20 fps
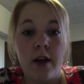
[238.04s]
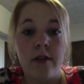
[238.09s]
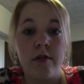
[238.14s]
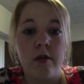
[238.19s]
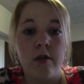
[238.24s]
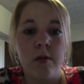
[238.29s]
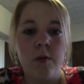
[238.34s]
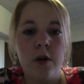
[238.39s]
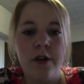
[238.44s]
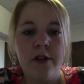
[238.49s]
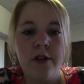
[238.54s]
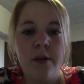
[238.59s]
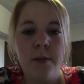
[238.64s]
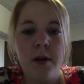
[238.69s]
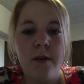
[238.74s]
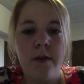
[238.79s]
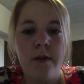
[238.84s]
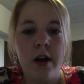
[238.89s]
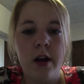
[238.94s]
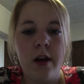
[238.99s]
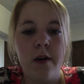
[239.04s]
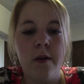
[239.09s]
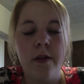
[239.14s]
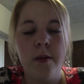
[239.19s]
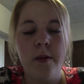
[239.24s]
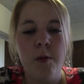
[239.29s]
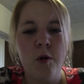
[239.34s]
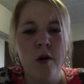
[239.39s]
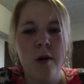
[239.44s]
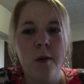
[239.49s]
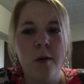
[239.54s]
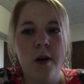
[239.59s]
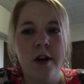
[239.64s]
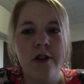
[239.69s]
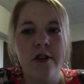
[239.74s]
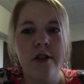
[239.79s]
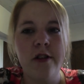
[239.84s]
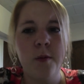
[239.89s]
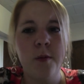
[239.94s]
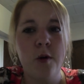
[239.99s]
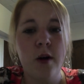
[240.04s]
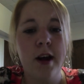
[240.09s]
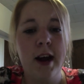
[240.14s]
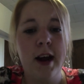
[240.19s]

So, I'm watching my video, and the more I watch it, the more I